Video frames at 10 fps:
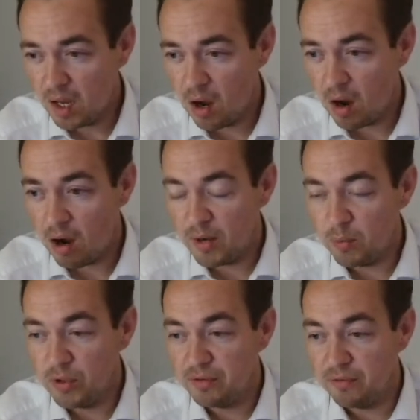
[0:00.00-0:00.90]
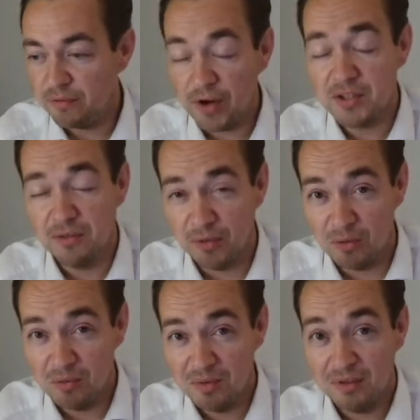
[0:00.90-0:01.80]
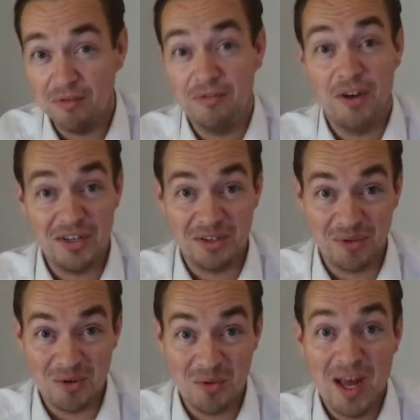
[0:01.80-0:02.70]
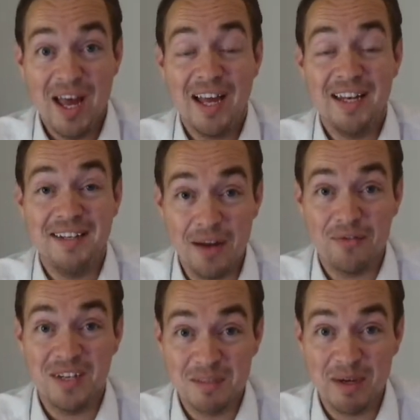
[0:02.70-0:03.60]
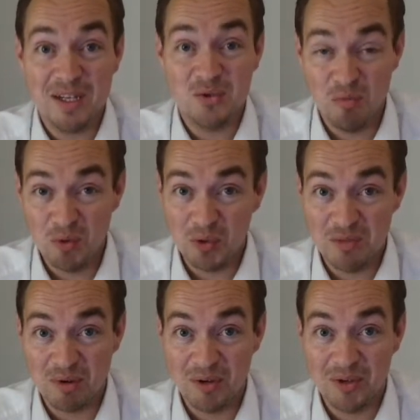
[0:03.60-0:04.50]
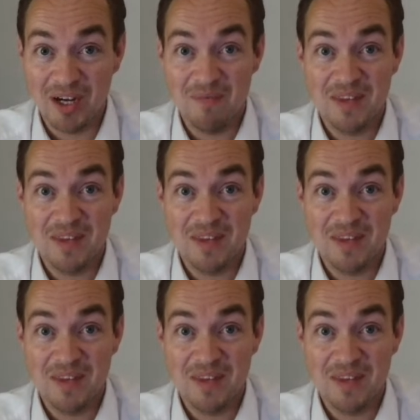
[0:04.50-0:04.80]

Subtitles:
I would first of all definitely speak to a mortgage broker.